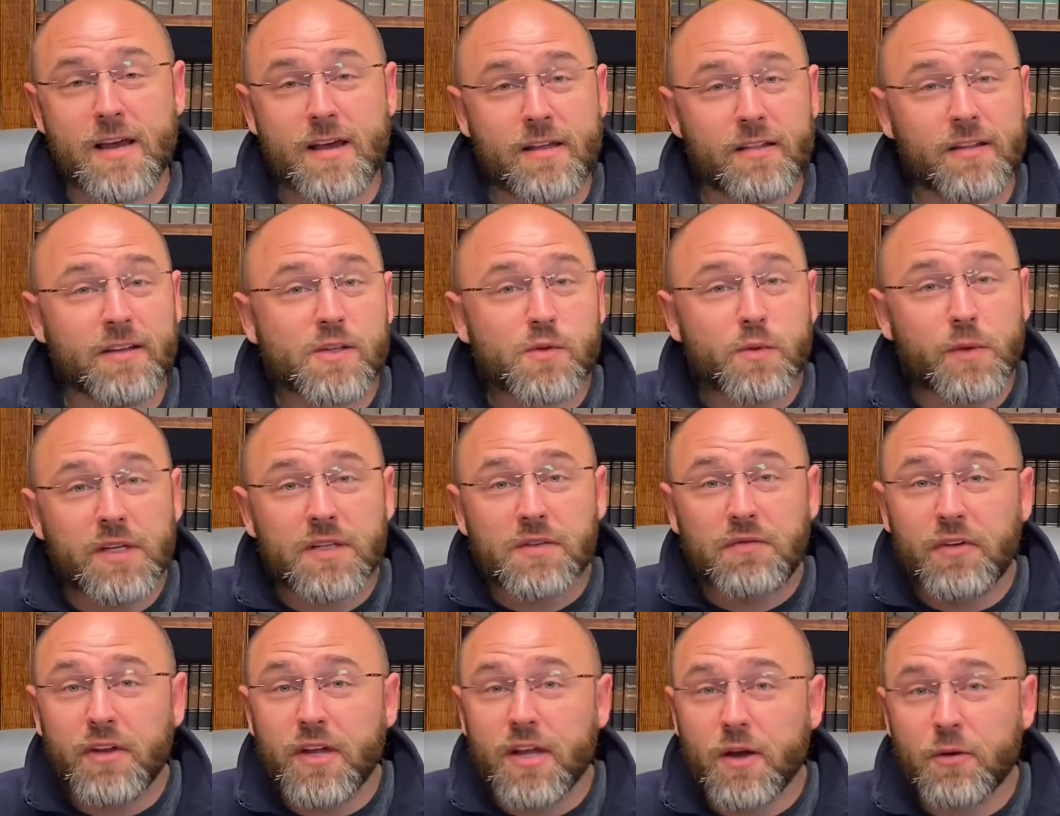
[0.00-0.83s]
This week's
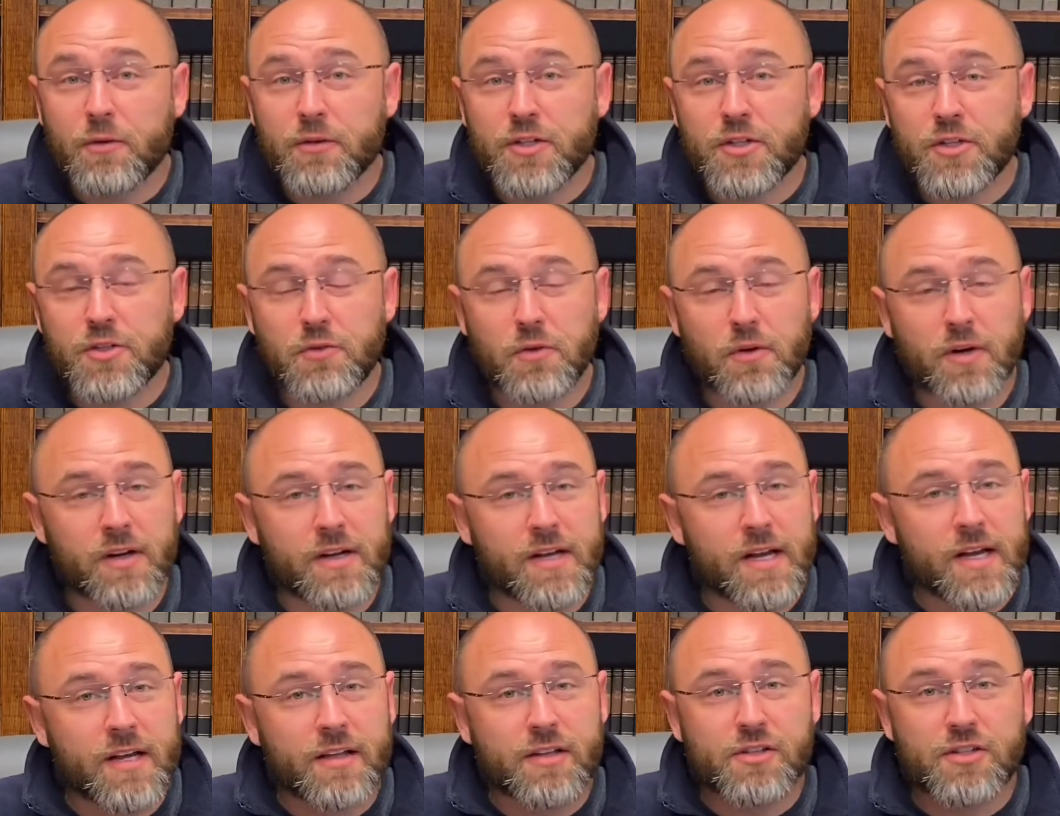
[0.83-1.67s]
video is short.
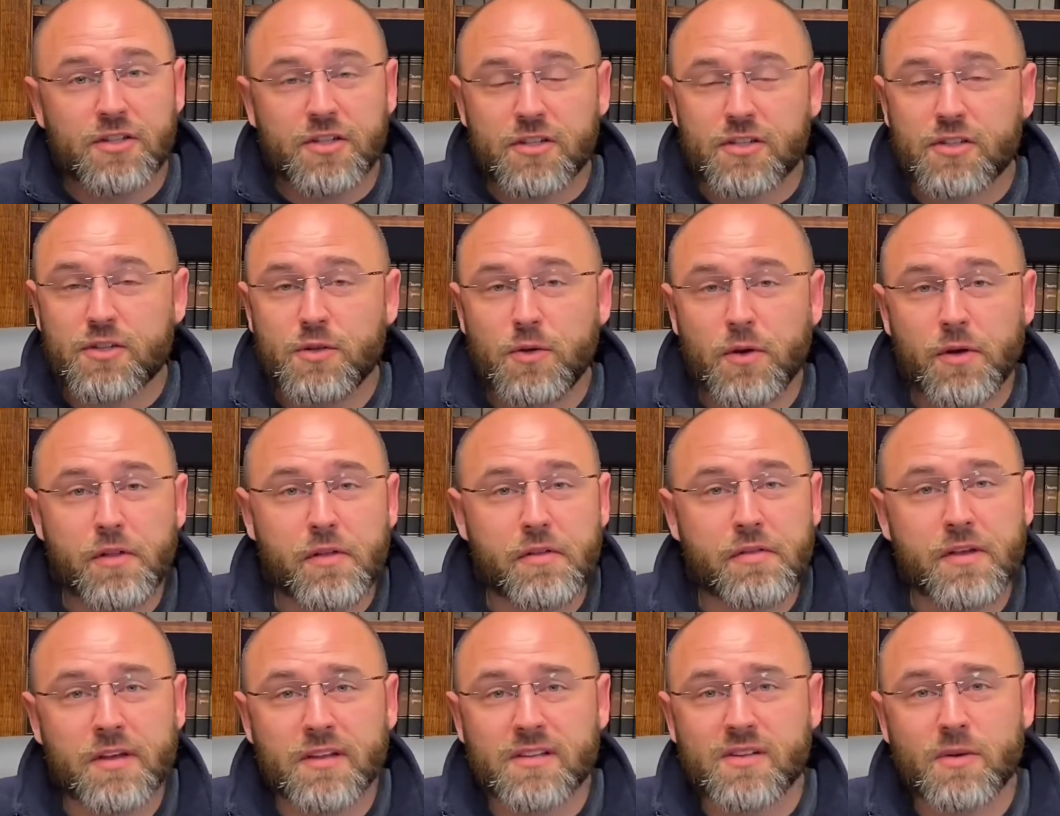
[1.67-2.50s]
There's just two other
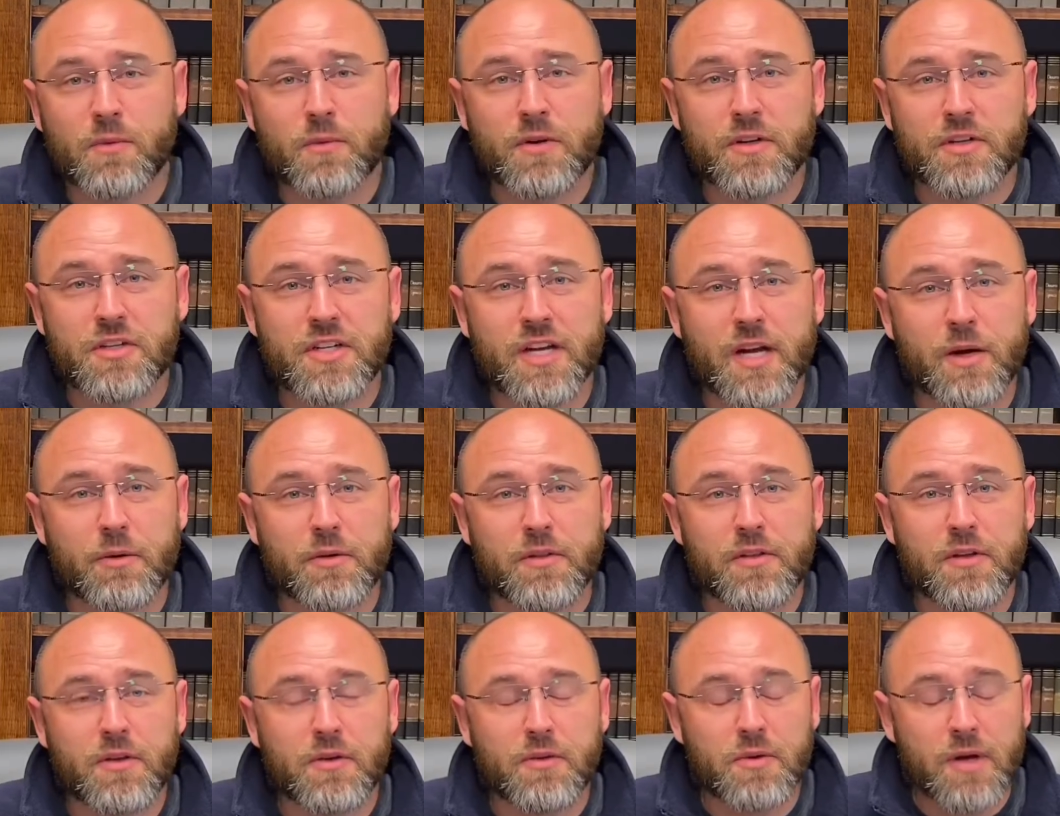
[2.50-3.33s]
things I want to share
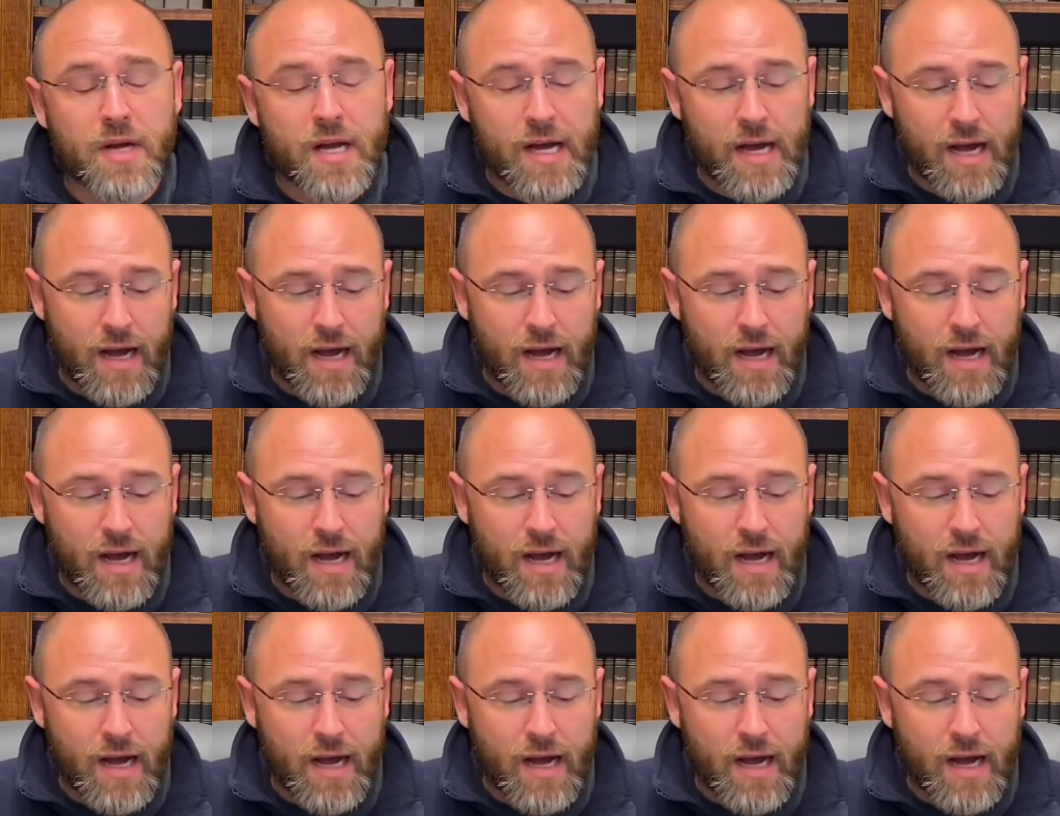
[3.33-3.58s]
with you.